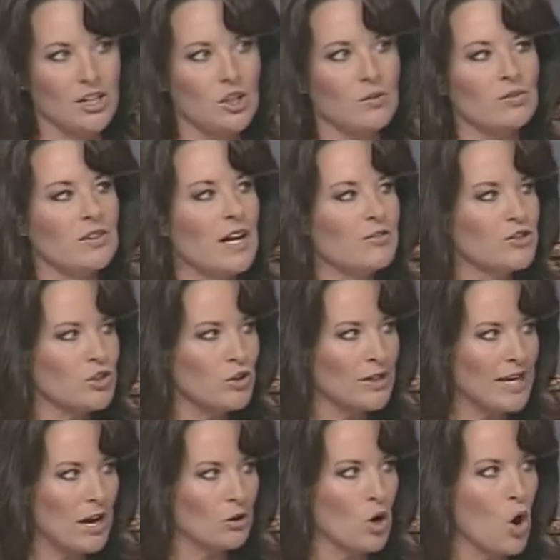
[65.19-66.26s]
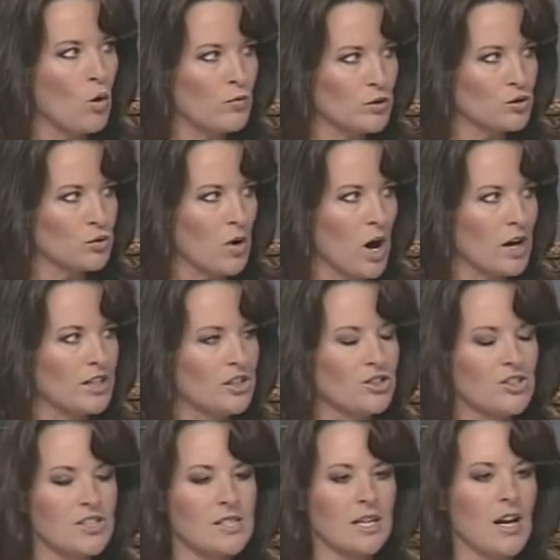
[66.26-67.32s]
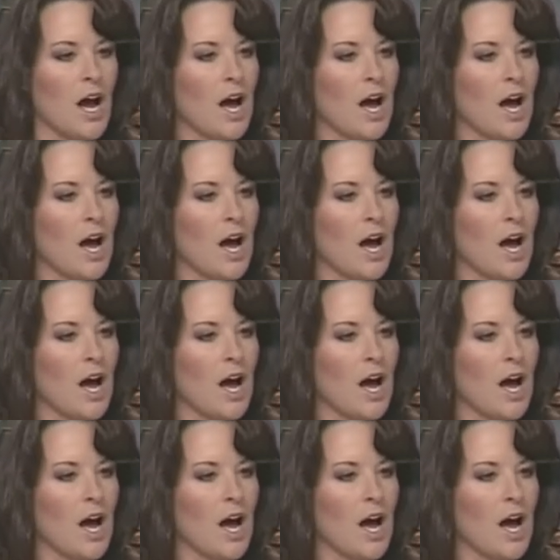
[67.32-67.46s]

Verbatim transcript: and you've left your account overdrawn and you just said,